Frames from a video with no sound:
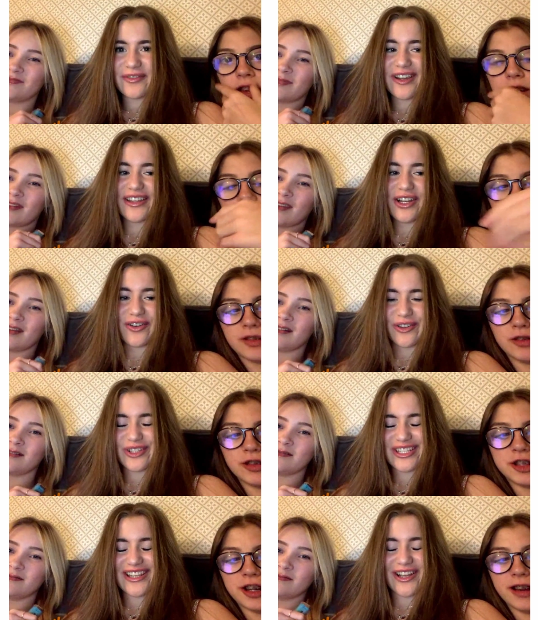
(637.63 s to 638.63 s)
Speaker 1: really
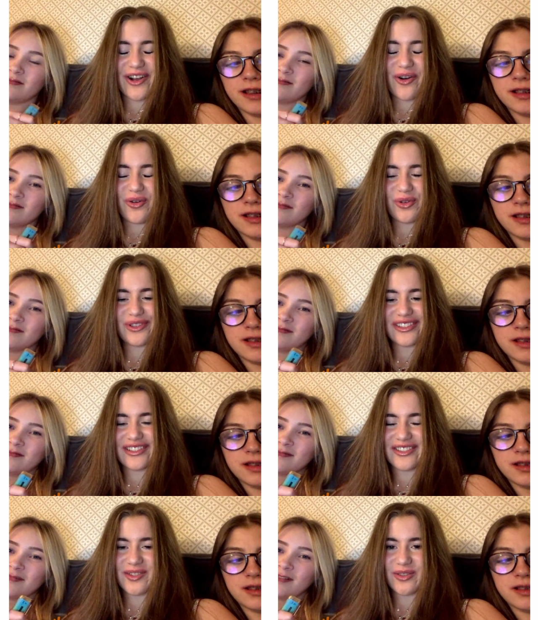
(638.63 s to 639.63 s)
crunchy and cold and they're so